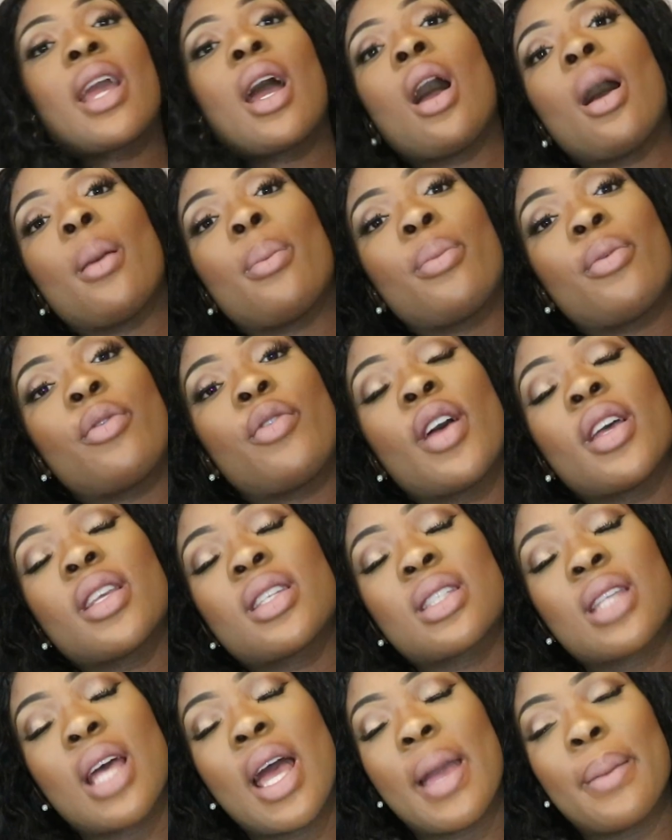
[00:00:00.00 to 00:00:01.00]
get up
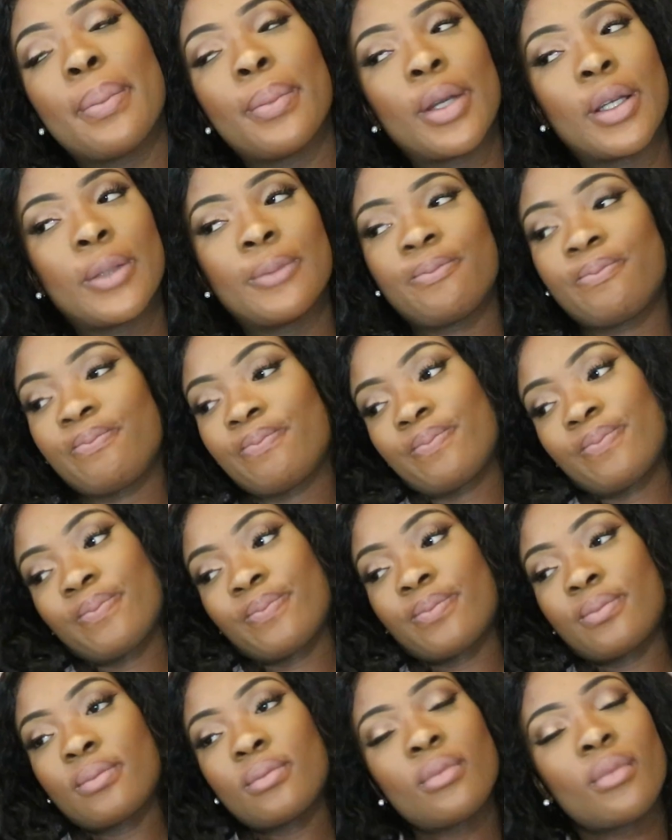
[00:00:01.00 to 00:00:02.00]
first time, but
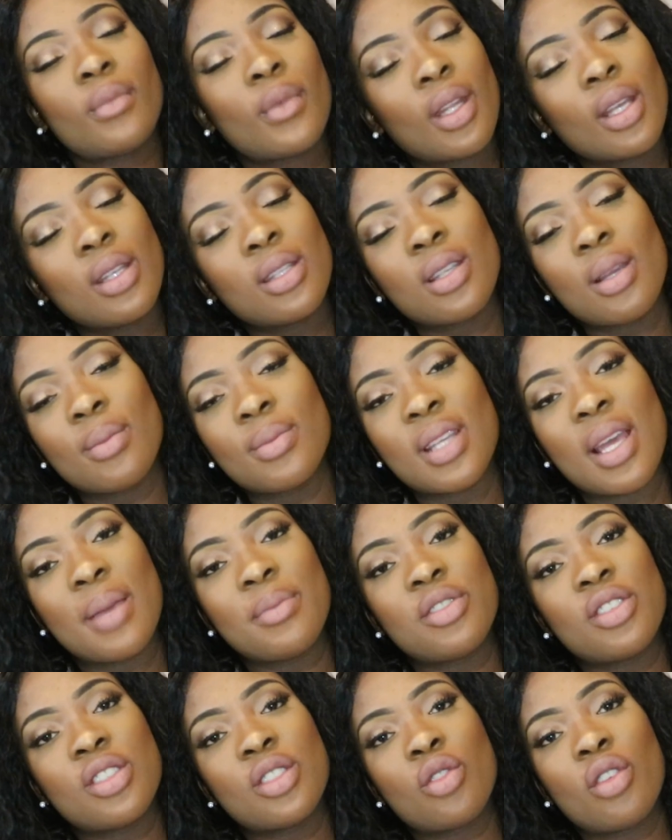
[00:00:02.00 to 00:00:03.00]

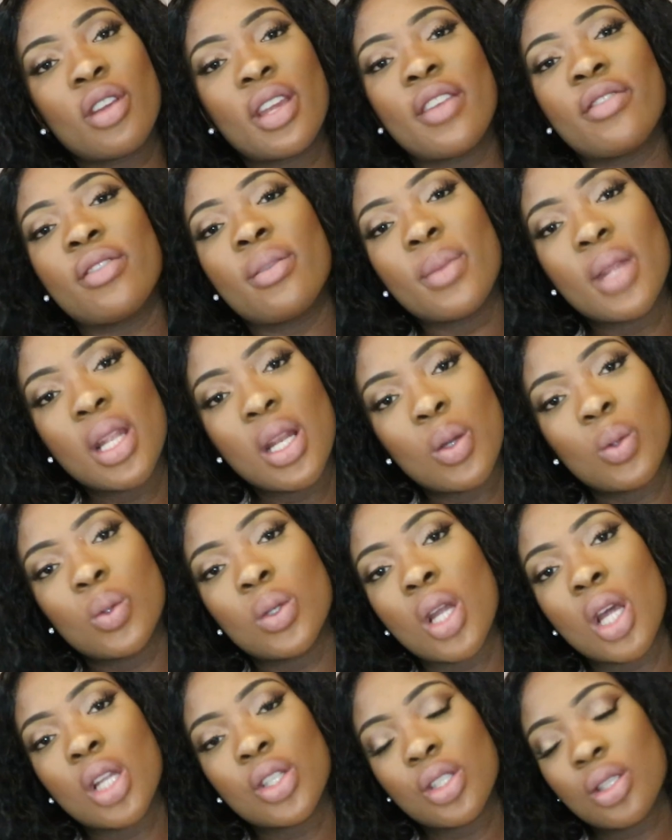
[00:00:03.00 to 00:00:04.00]
sometimes you just got to give them the little
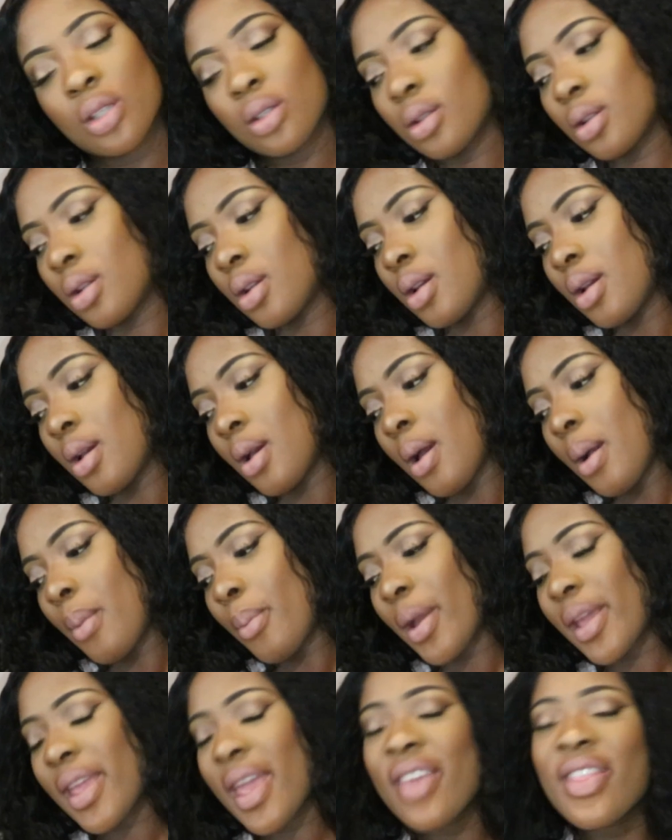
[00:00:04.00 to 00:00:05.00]
nudge.
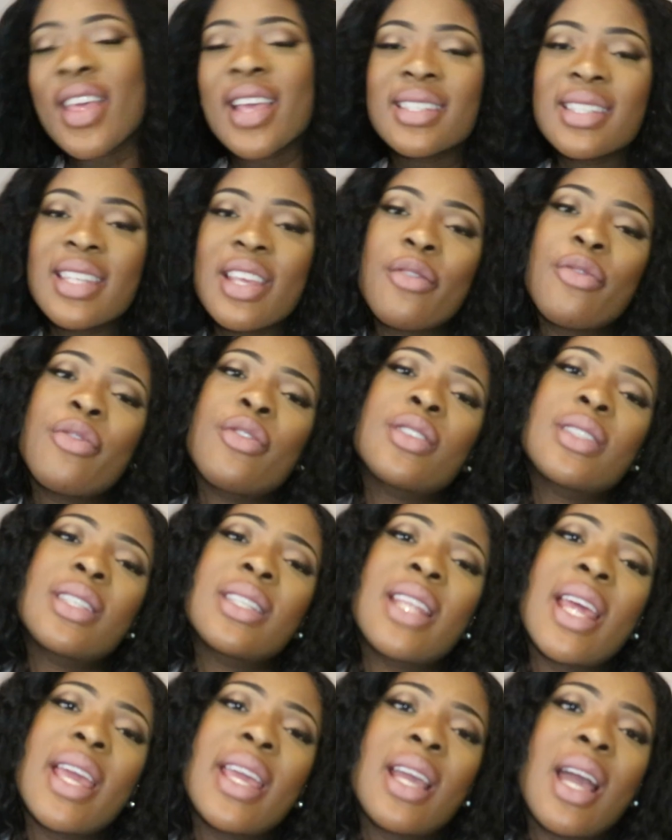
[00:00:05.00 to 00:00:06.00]
But yeah, that's it for
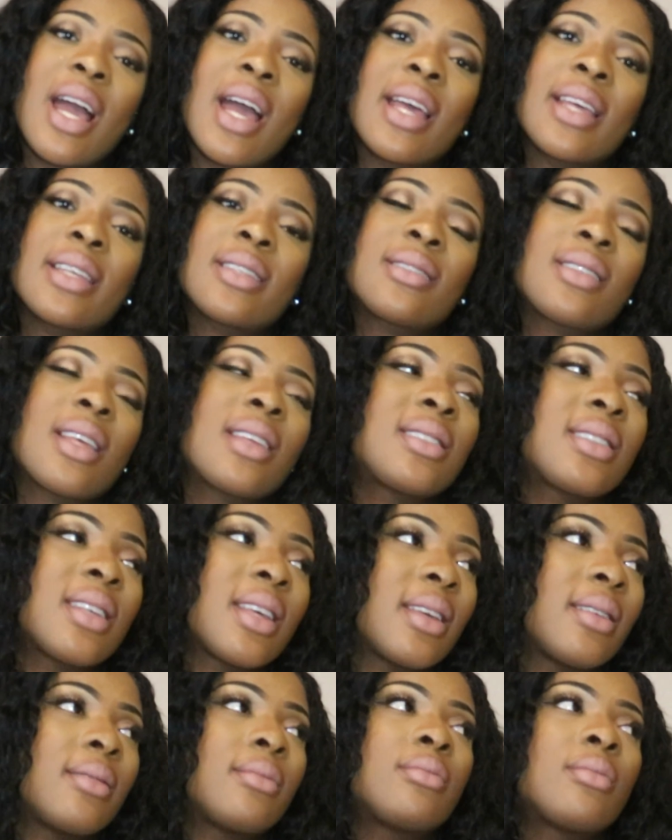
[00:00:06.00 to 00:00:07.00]
today, guys. That's
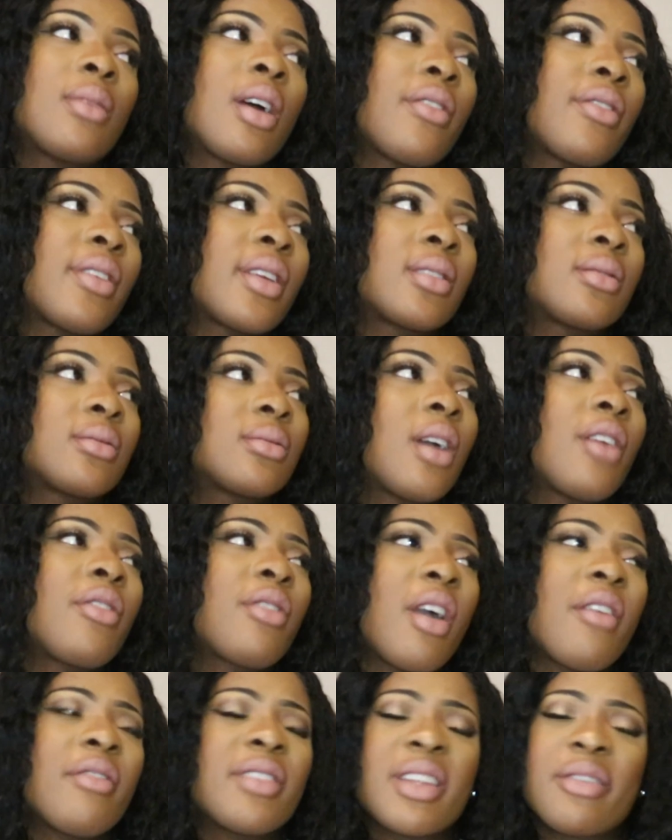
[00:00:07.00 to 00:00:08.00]
it. I think
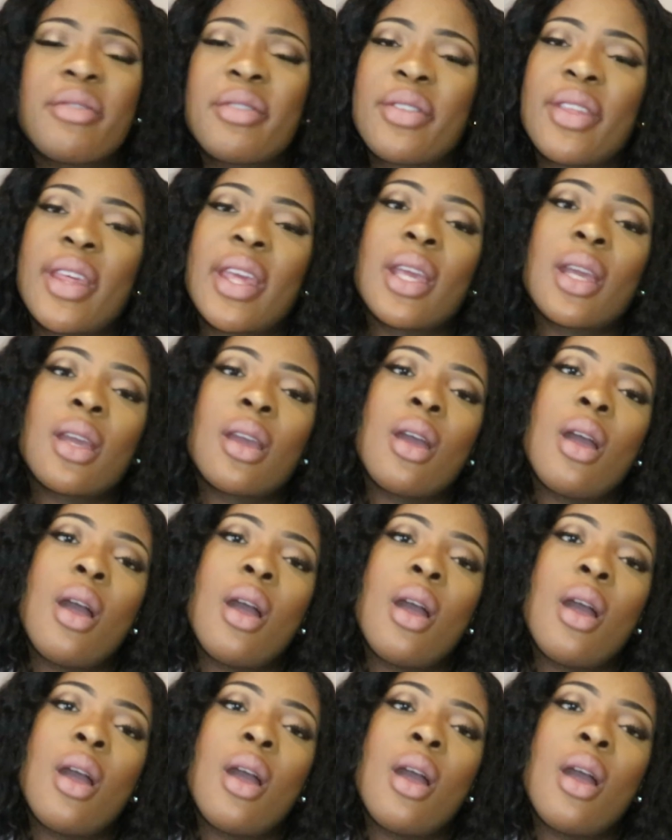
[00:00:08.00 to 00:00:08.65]
I've covered everything.